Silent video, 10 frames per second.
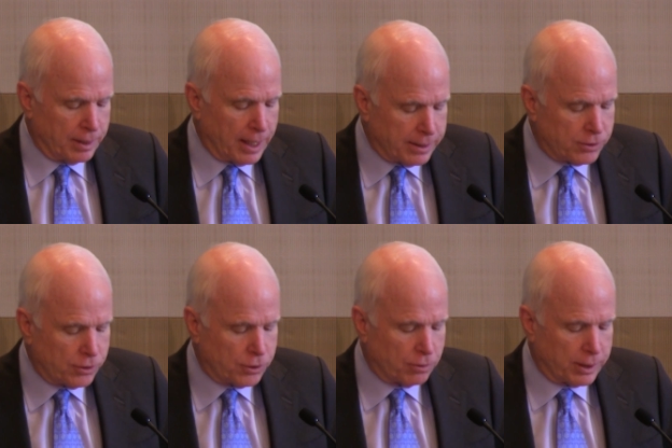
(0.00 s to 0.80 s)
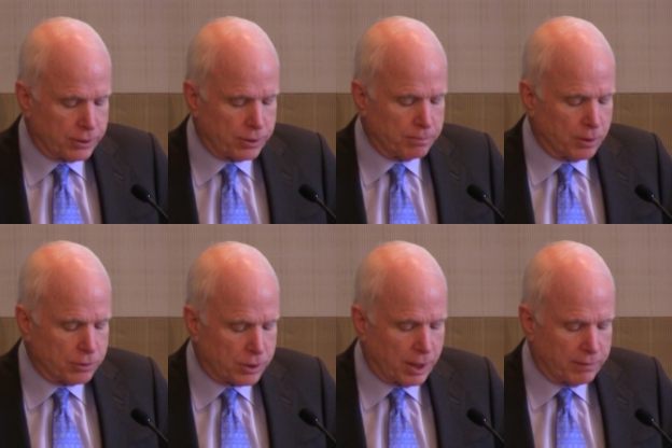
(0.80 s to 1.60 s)
That is the choice that
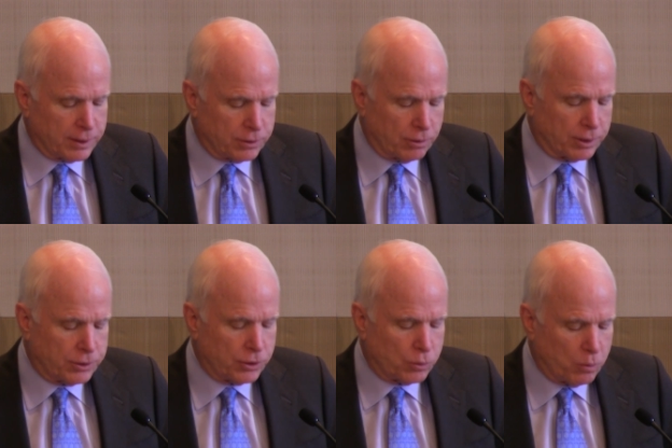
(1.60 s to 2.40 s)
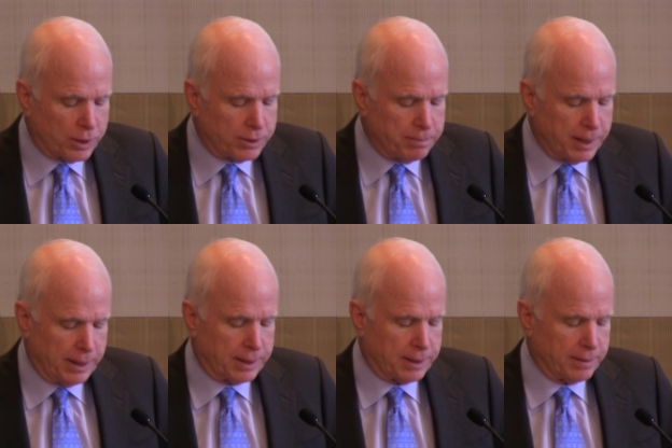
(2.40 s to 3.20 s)
most Georgians want to
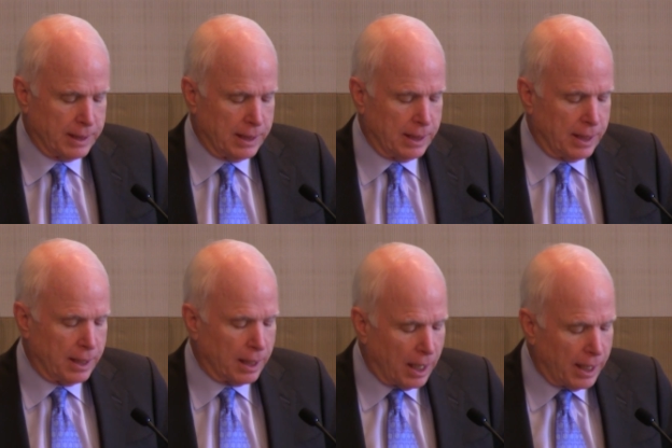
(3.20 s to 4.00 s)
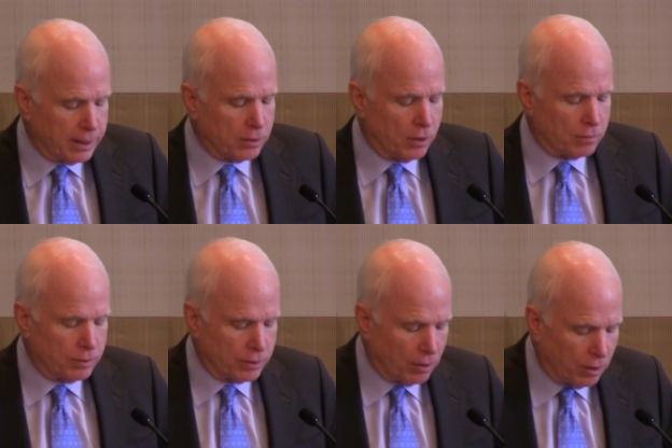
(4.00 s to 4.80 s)
make, and I, along
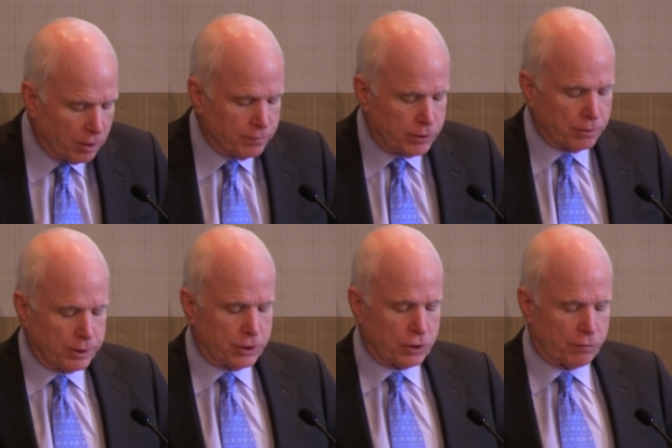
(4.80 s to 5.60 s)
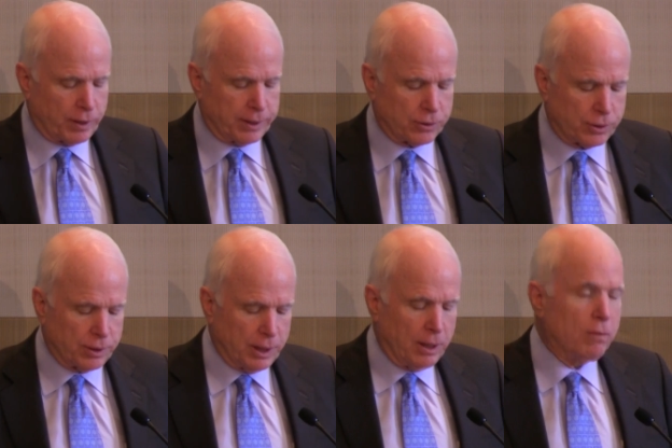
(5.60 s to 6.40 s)
with all of Georgia's
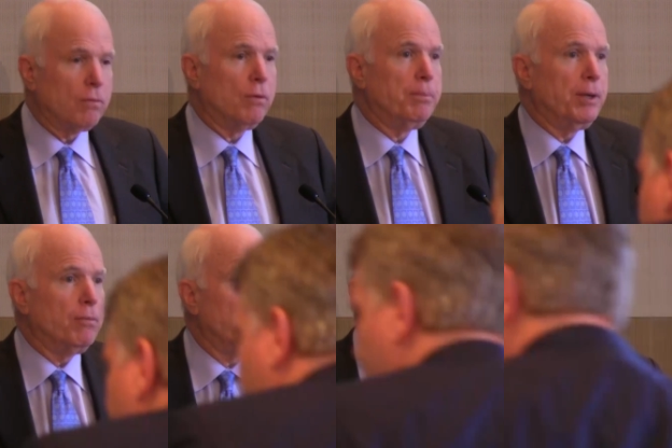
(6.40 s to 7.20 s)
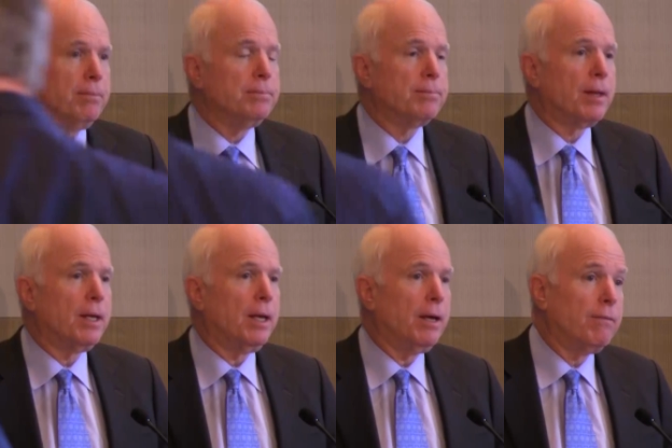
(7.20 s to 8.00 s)
friends, will be with them
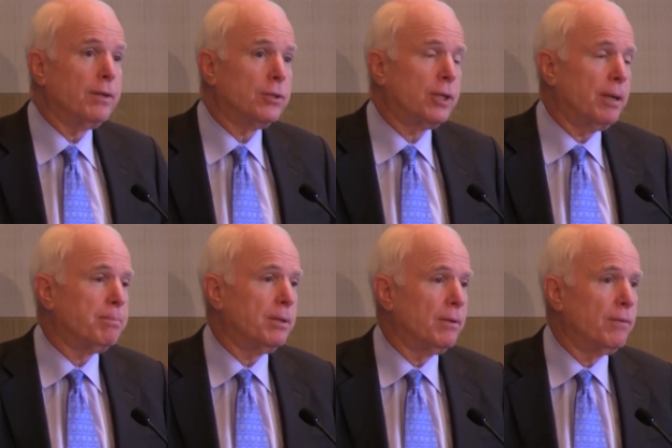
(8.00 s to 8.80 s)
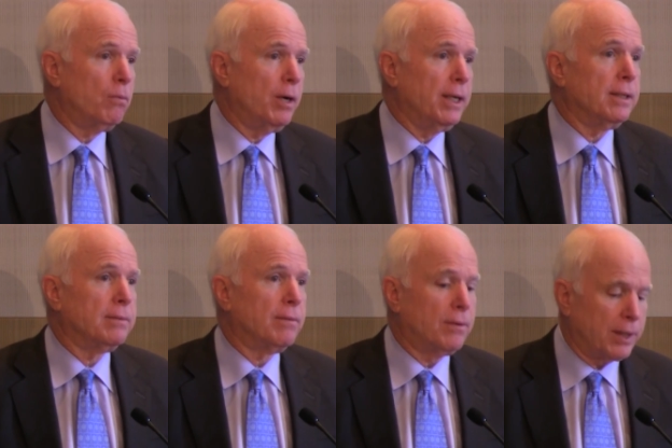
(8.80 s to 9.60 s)
every step of the way.
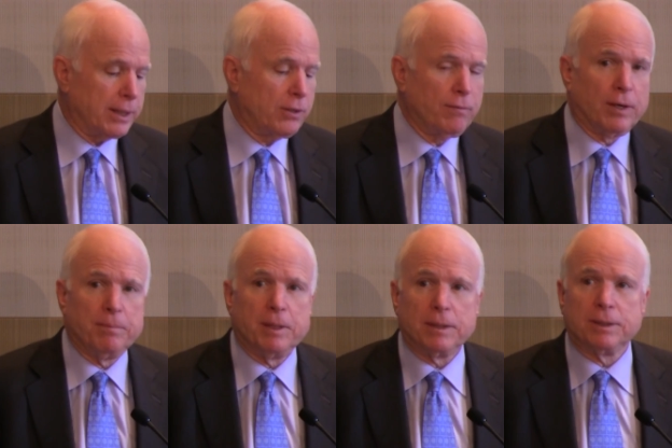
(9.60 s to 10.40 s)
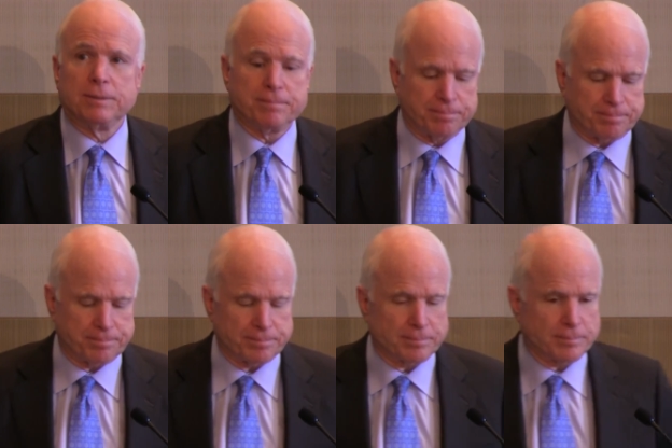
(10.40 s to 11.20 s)
Thank you very much. The